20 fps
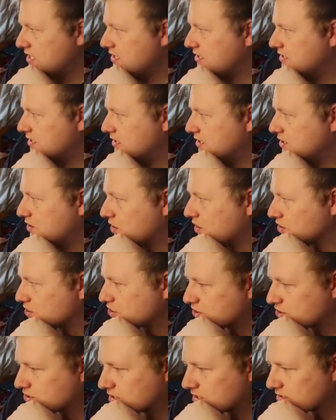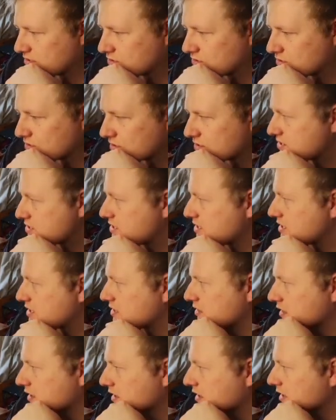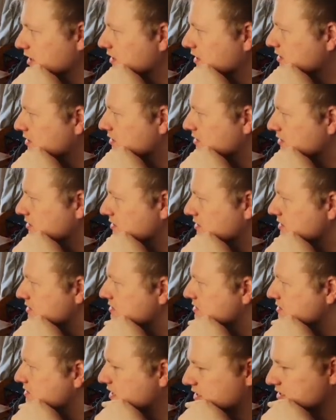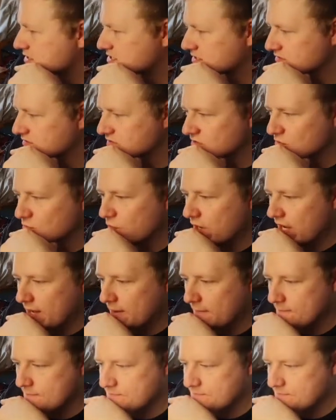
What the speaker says: Gosh, you can't see it there because the other stuff's in the way.